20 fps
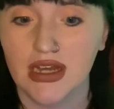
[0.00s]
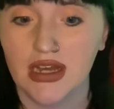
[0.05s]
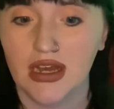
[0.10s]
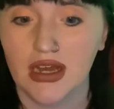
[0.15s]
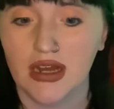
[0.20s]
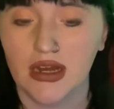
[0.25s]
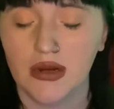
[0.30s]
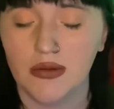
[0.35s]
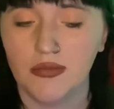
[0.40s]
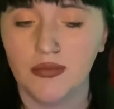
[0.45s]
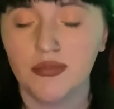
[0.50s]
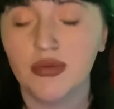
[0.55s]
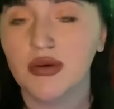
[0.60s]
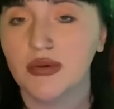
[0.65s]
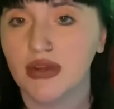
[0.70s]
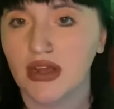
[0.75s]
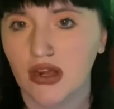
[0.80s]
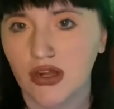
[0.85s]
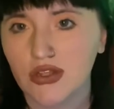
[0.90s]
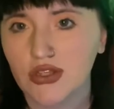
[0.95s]
but
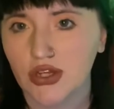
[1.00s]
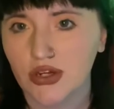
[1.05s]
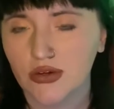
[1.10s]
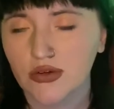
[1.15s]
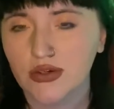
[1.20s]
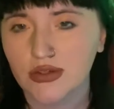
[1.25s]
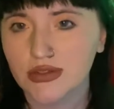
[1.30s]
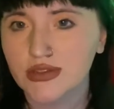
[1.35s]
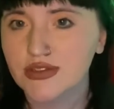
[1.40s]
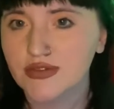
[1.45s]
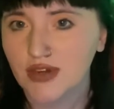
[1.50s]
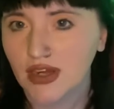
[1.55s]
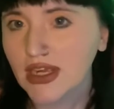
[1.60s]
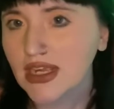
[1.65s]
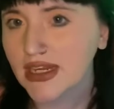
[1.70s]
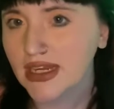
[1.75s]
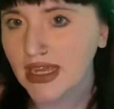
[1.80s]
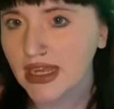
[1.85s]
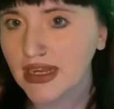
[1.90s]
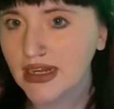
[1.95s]
we all know it was
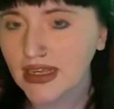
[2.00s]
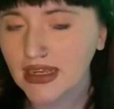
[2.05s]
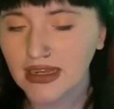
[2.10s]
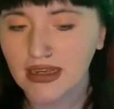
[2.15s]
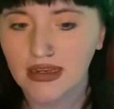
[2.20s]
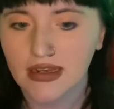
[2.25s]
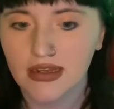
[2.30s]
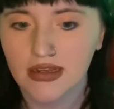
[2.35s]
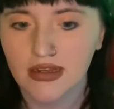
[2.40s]
fucking Nannie.